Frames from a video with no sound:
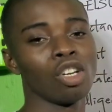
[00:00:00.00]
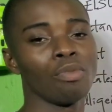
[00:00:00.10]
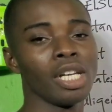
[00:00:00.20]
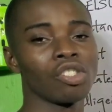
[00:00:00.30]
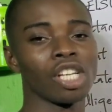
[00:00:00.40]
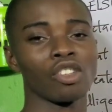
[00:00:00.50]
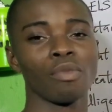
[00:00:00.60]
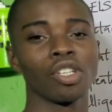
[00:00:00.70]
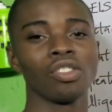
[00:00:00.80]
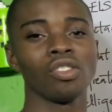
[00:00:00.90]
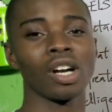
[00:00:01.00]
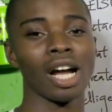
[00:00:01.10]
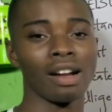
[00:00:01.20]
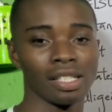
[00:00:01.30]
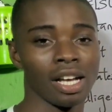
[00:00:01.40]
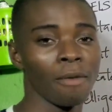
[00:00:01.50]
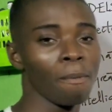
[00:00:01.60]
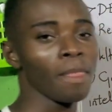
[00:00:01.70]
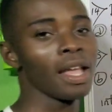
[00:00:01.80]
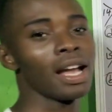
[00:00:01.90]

There will be a transformation in your character.